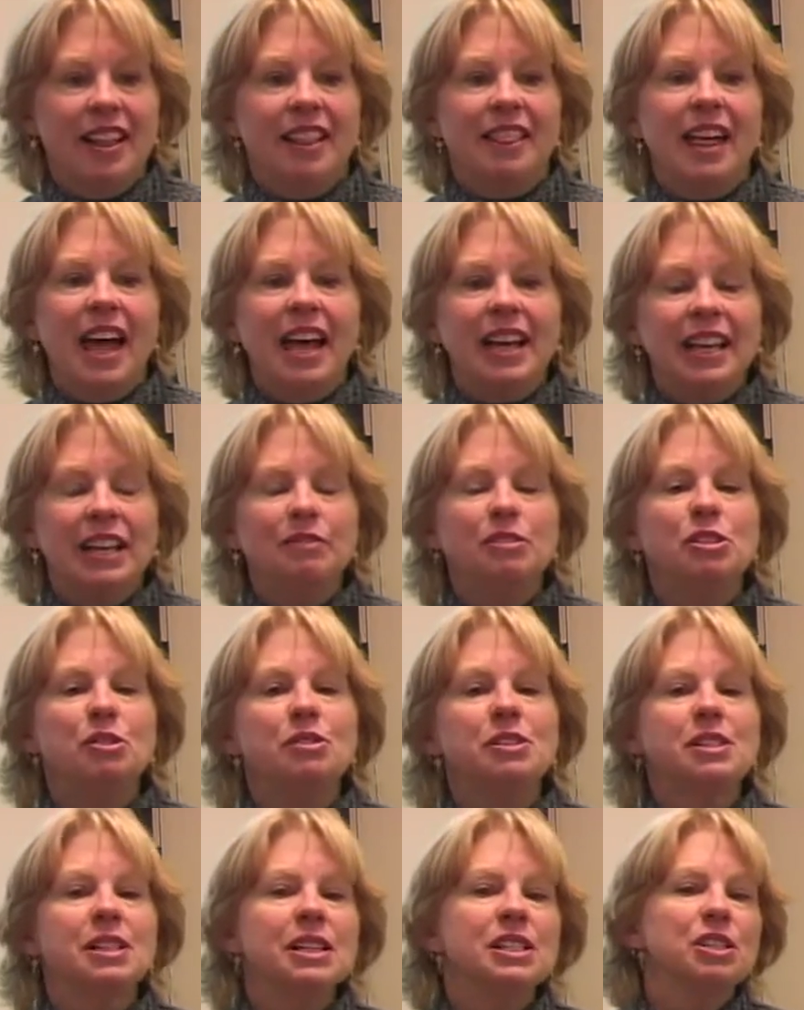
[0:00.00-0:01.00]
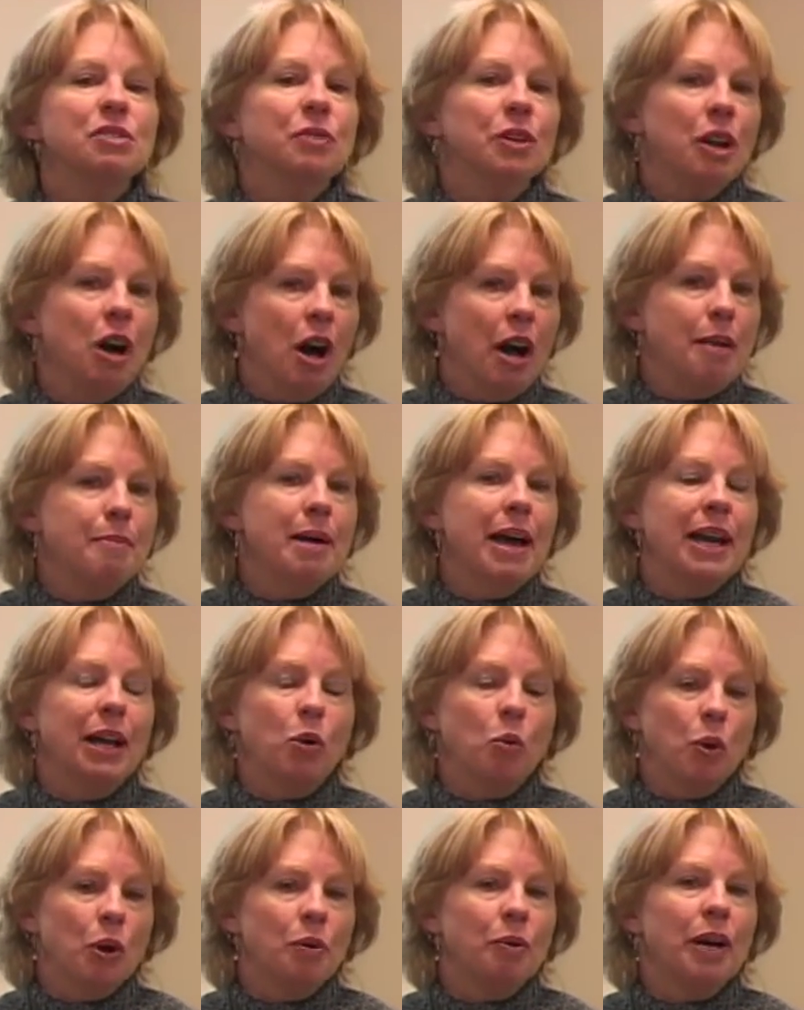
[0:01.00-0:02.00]
That gives you a sense of what
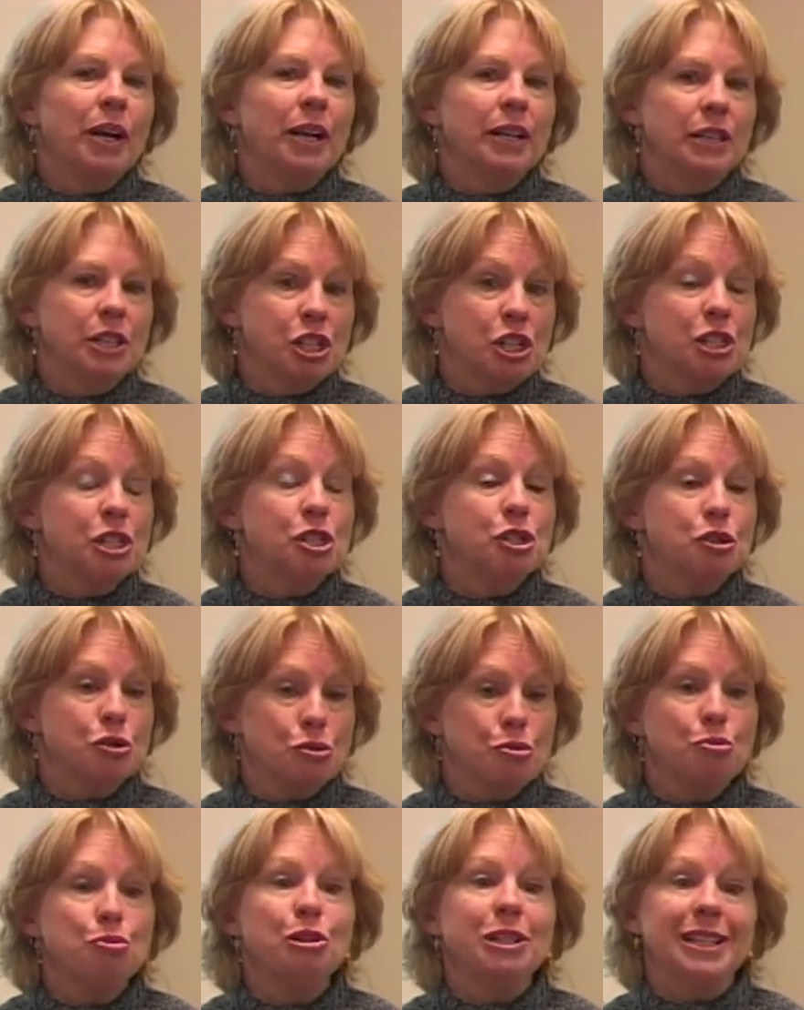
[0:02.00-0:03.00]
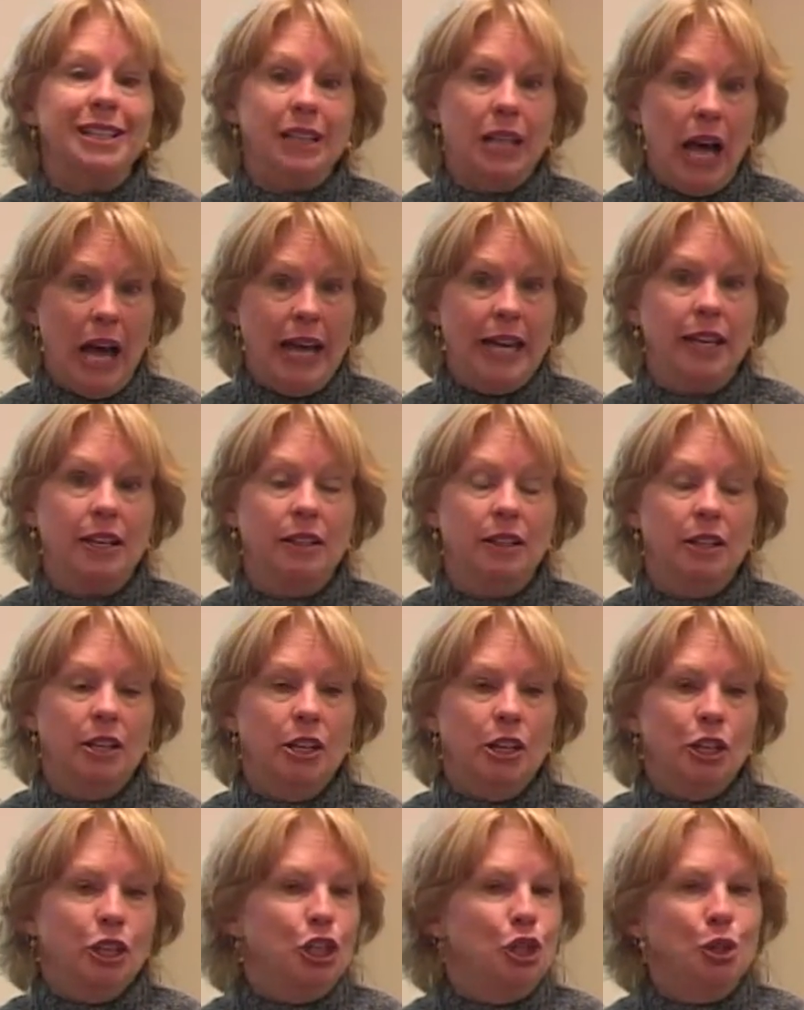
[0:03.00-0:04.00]
automatic word recognition is truly like.
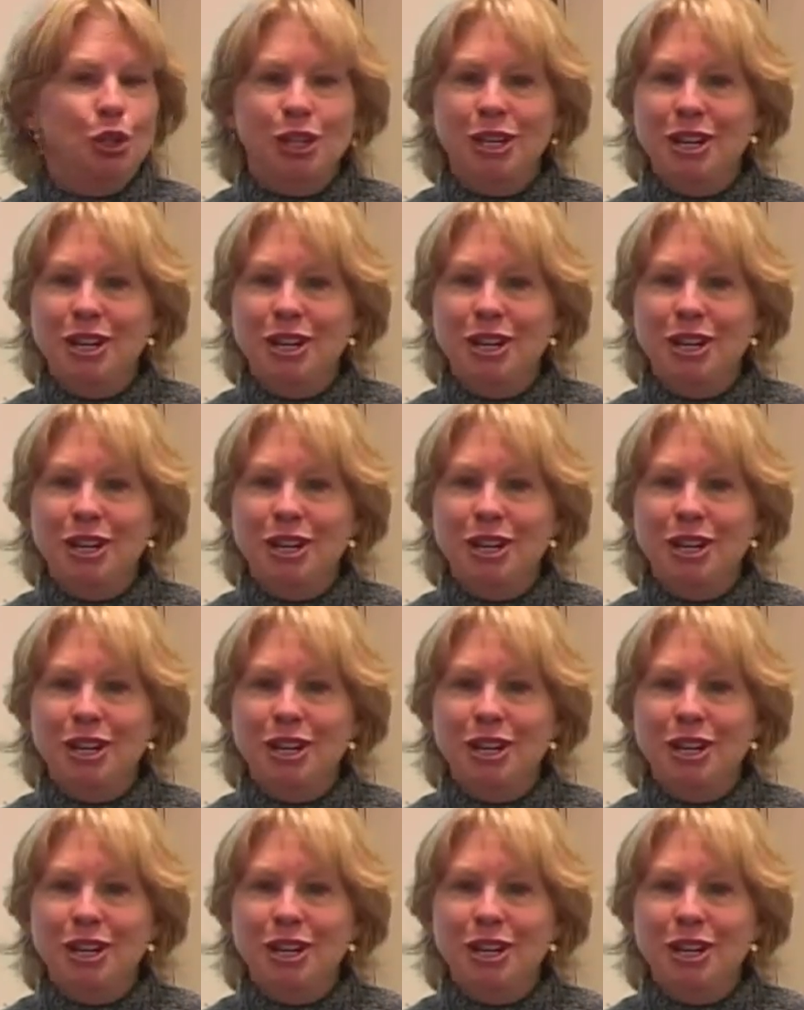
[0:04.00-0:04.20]
You